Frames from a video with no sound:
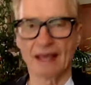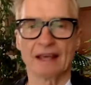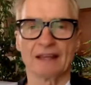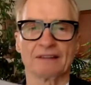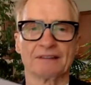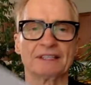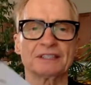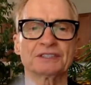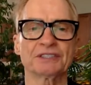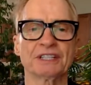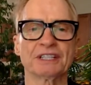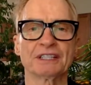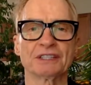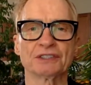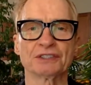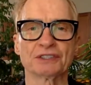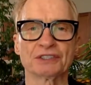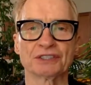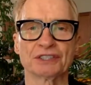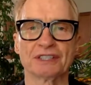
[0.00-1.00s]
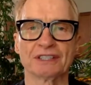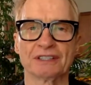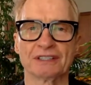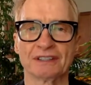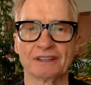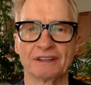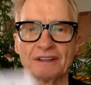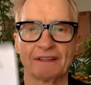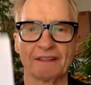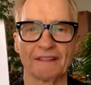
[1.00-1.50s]
This is
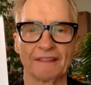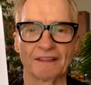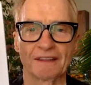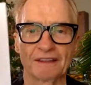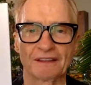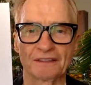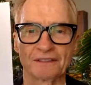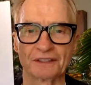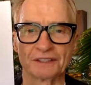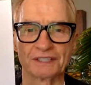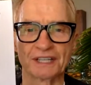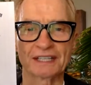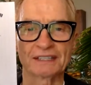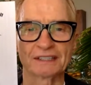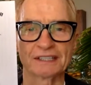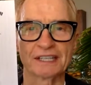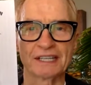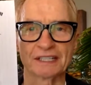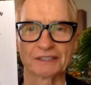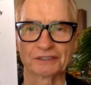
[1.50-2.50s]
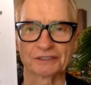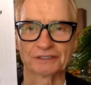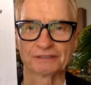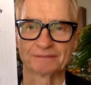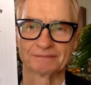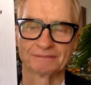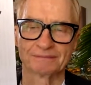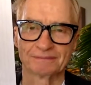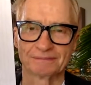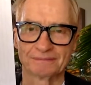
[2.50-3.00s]
the daily hit
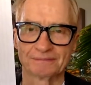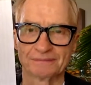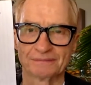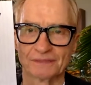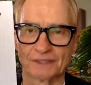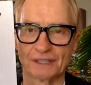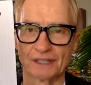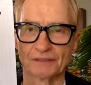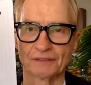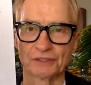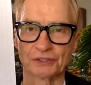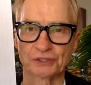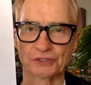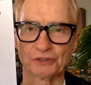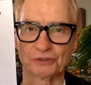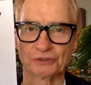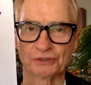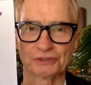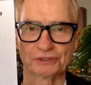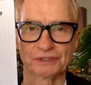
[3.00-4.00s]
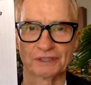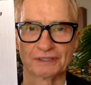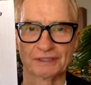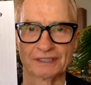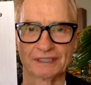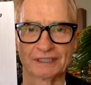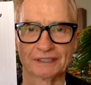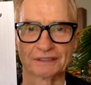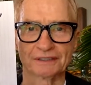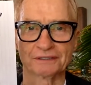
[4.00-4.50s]
on the Scoot on the
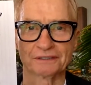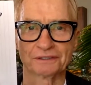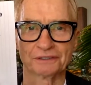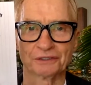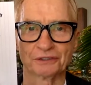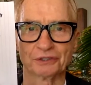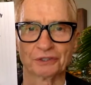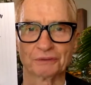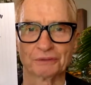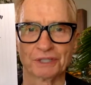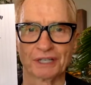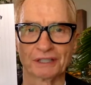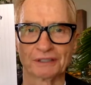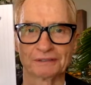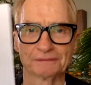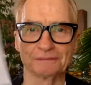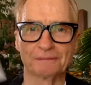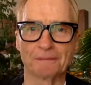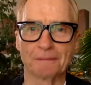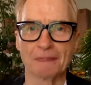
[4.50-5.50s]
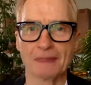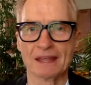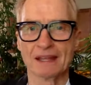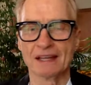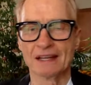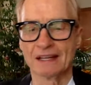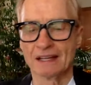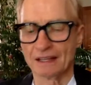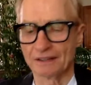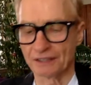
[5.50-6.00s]
Air YouTube channel.
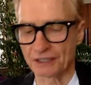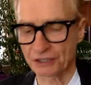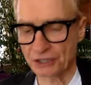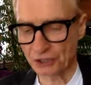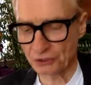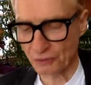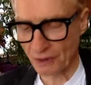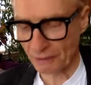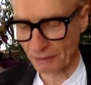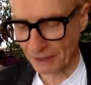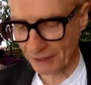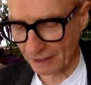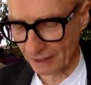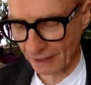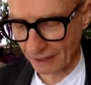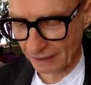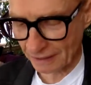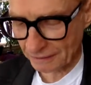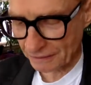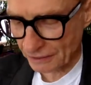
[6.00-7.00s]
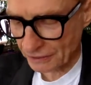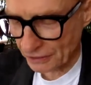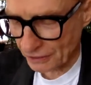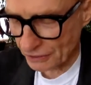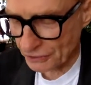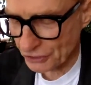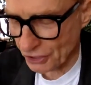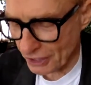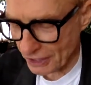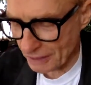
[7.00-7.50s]
This is where we
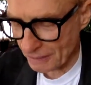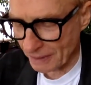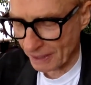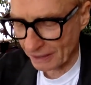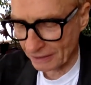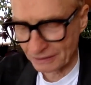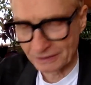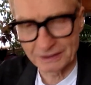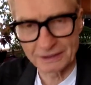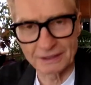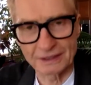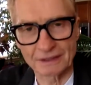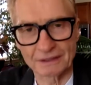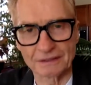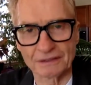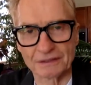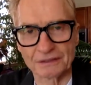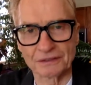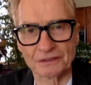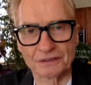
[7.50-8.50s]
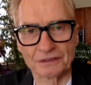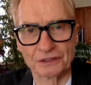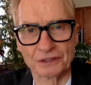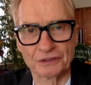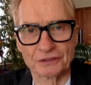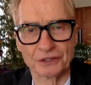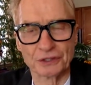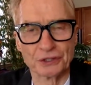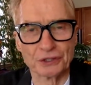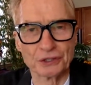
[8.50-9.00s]
talk about
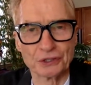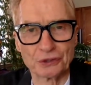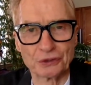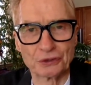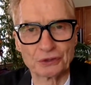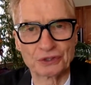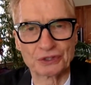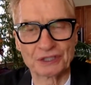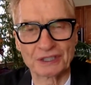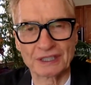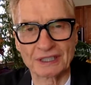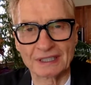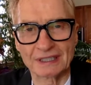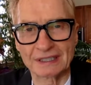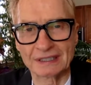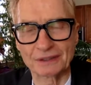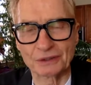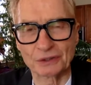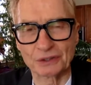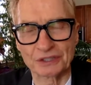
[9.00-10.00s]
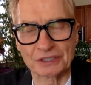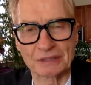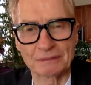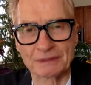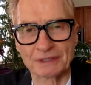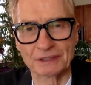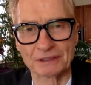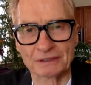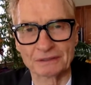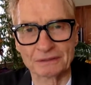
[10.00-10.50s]
the news or some of
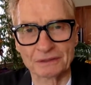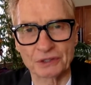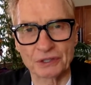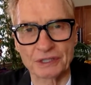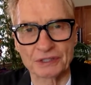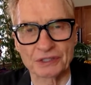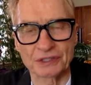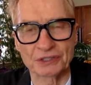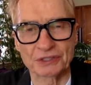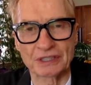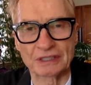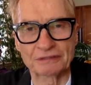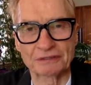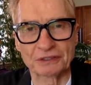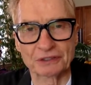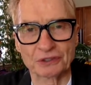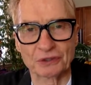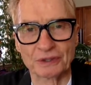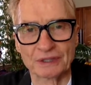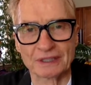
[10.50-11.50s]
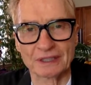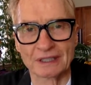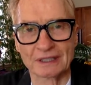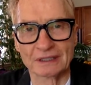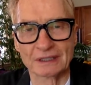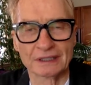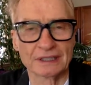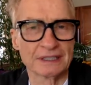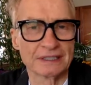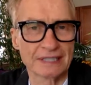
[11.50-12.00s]
the crazy stuff that's going
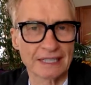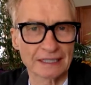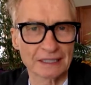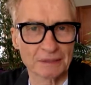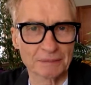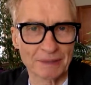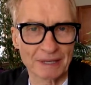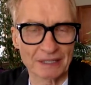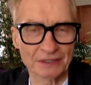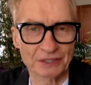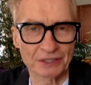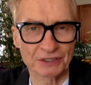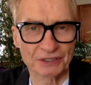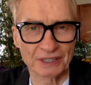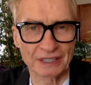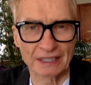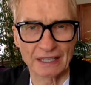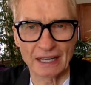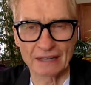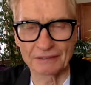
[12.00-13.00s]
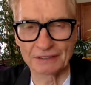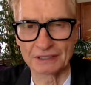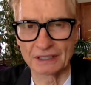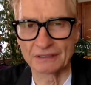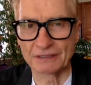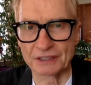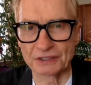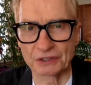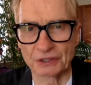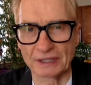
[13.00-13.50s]
on a daily basis. And I haven't done
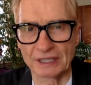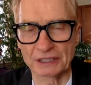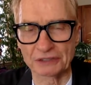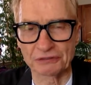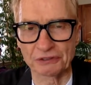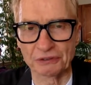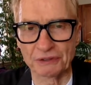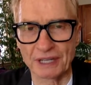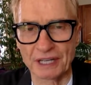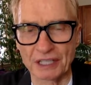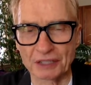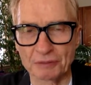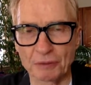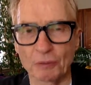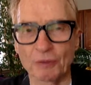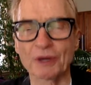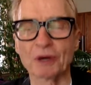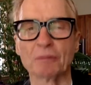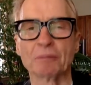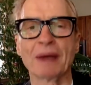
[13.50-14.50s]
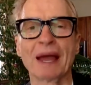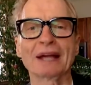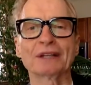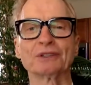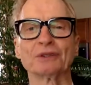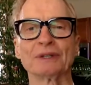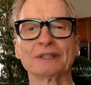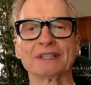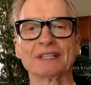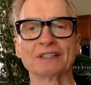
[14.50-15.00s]
this the last few days, but we are back
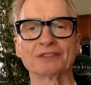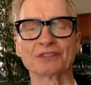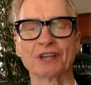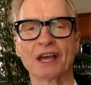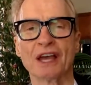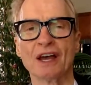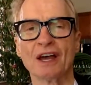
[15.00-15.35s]
doing this